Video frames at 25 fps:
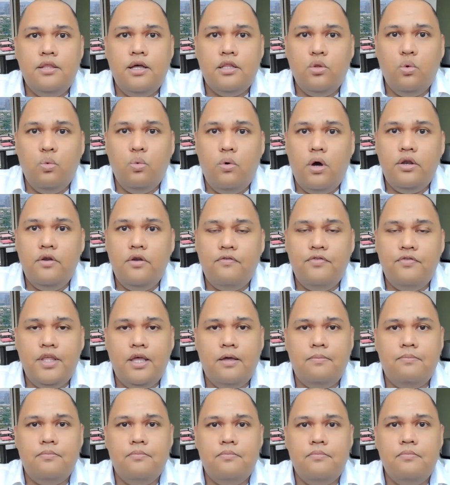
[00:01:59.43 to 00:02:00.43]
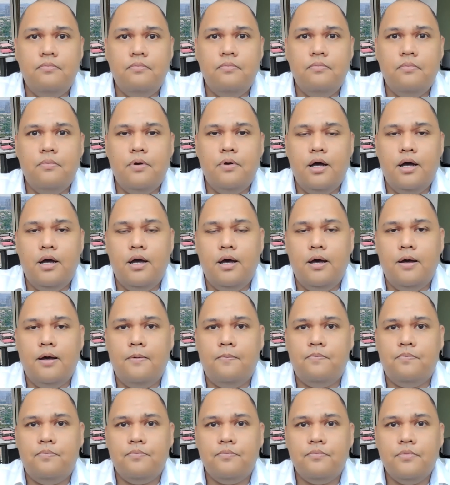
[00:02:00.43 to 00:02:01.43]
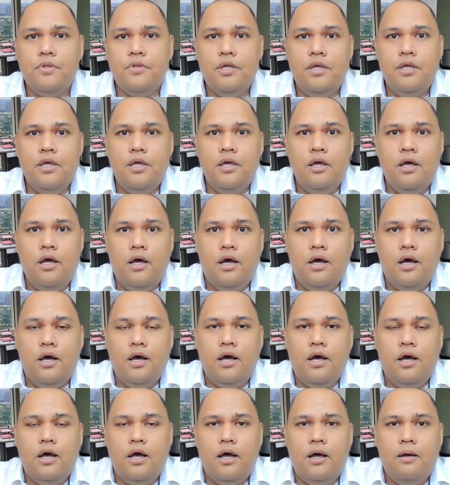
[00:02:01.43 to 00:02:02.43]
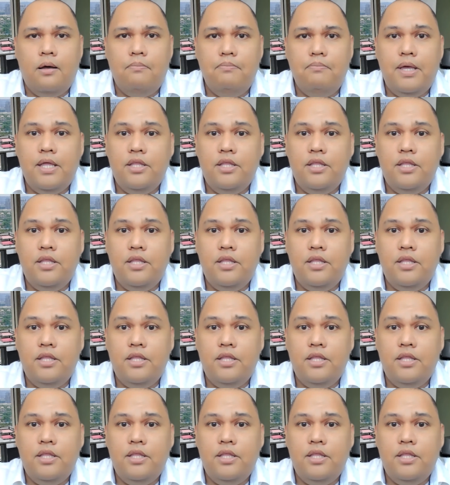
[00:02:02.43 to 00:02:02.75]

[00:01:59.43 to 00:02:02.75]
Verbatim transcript: not one of them um, uh,